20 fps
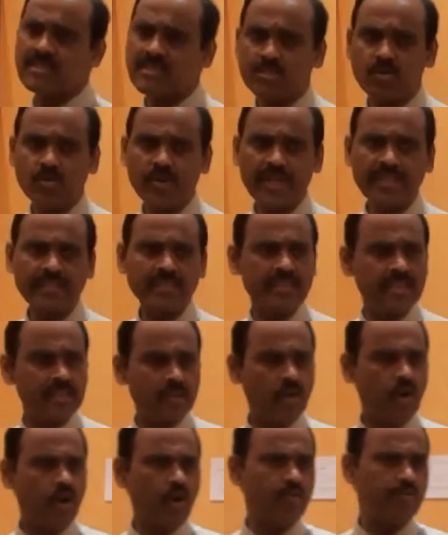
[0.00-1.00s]
You can
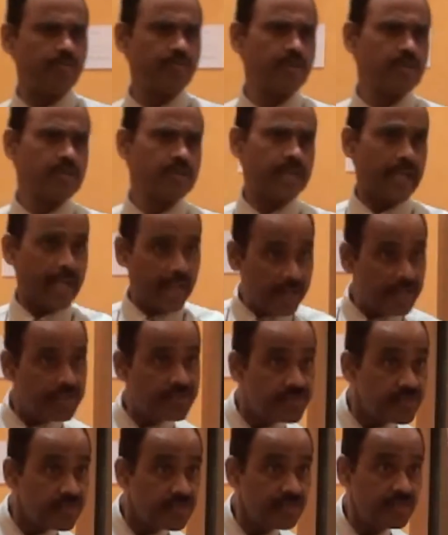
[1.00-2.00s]
think of
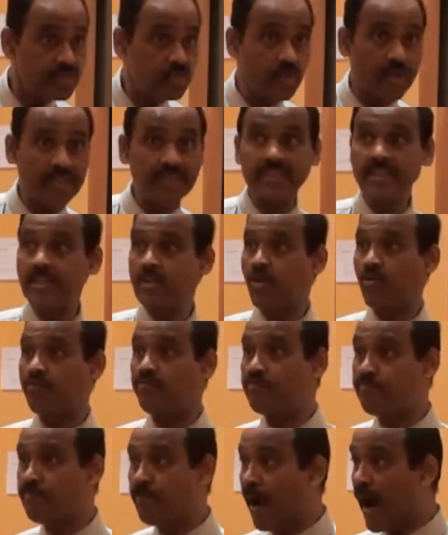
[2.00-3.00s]
Edison, you can think of
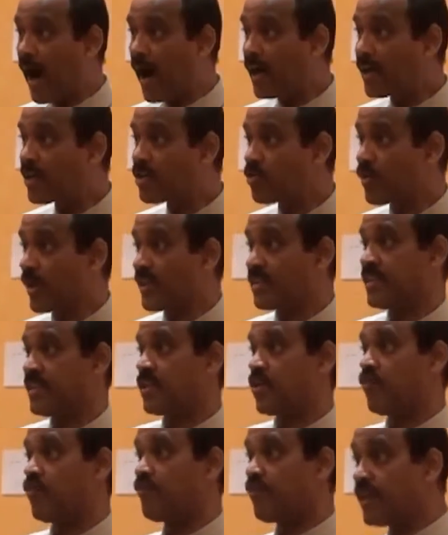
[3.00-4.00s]
Bach, you can
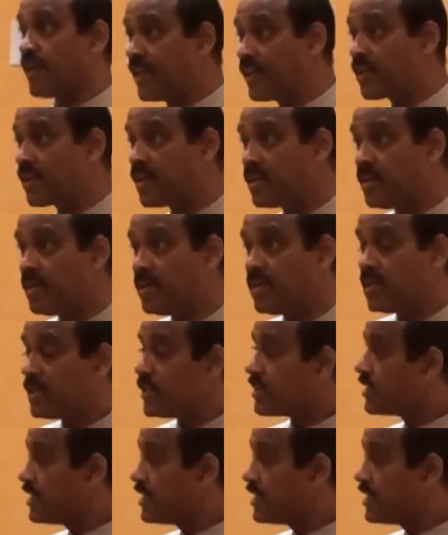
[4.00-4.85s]
think of Lincoln.